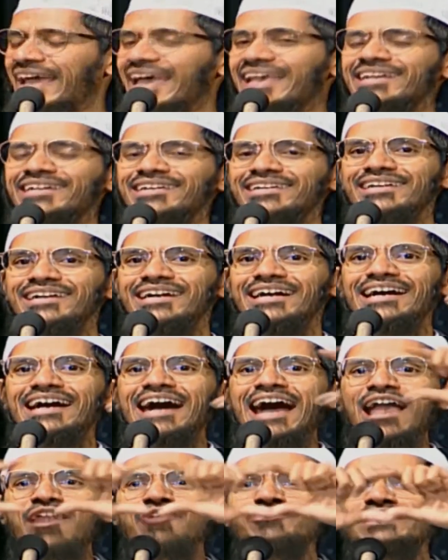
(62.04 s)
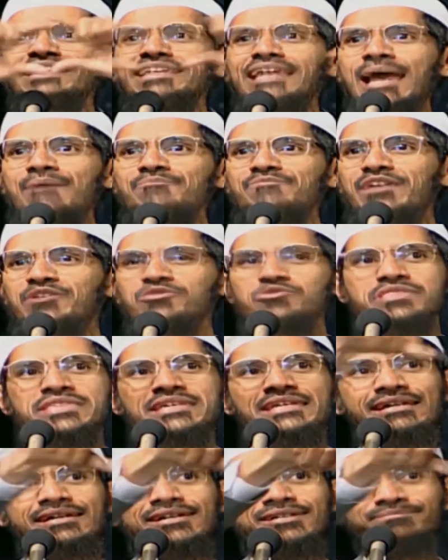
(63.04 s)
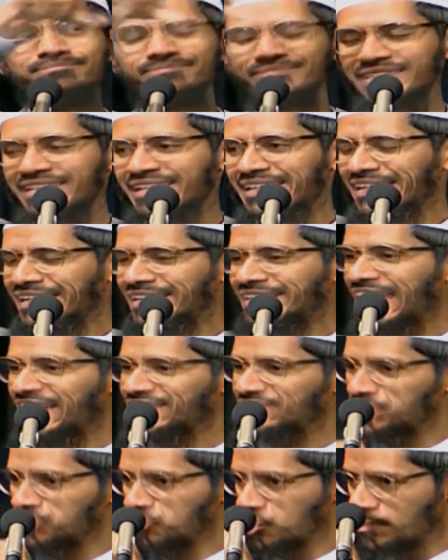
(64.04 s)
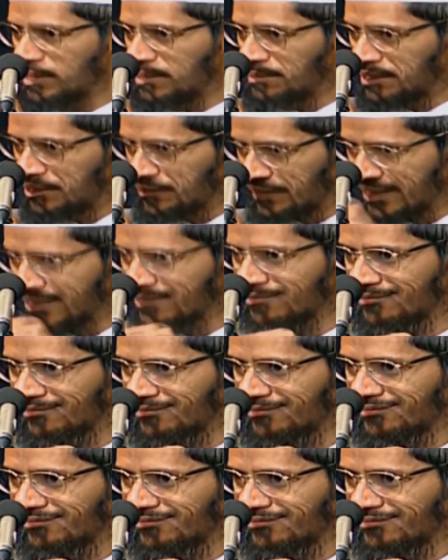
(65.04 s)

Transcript: Like a halogen lamp that you see here, it has a tube in between.